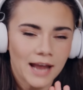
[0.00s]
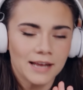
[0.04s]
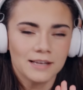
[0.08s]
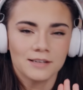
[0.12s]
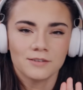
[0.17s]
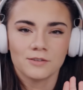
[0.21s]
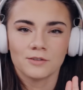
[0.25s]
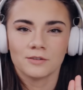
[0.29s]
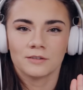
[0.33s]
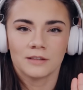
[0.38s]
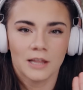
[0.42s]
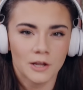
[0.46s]
I
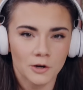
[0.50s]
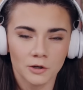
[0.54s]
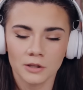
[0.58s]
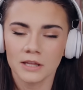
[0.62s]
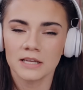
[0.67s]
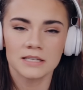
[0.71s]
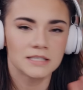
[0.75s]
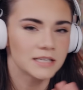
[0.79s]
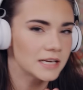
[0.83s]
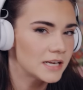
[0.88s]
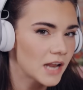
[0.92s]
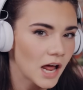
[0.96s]

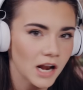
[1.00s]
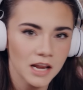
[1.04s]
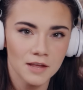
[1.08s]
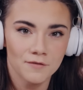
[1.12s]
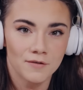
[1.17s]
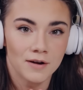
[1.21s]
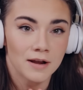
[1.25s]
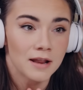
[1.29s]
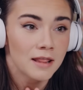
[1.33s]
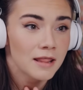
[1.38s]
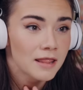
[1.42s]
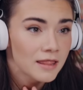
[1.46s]
literally did not
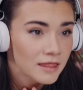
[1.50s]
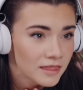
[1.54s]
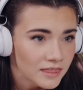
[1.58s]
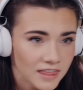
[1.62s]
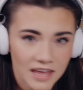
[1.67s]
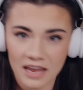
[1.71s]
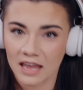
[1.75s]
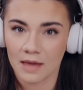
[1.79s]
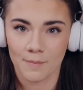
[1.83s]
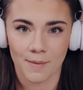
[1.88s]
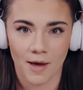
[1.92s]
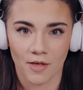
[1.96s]
even
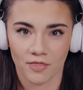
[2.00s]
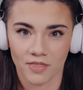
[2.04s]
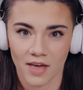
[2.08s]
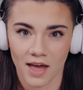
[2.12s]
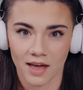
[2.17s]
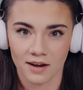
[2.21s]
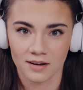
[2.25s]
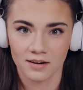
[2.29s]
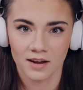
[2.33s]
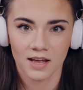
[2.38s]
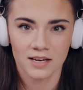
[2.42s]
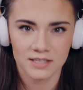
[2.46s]
think about
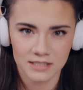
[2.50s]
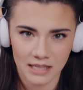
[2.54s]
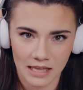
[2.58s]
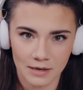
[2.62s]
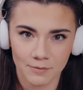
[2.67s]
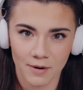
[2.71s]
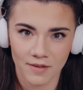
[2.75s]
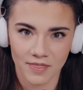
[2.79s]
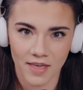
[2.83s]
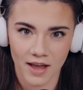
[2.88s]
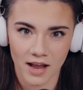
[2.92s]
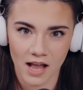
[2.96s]
that until I
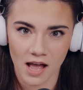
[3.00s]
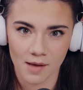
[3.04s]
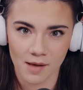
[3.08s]
read that